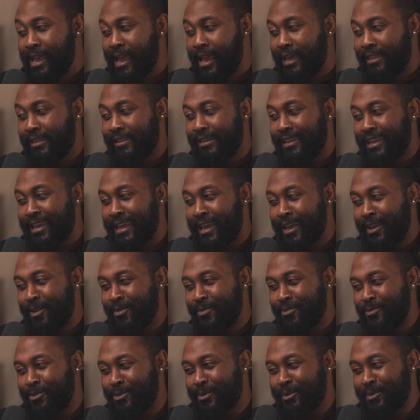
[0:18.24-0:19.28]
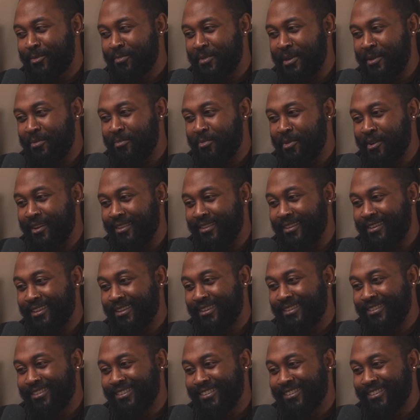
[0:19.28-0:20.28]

And then out walks my brother.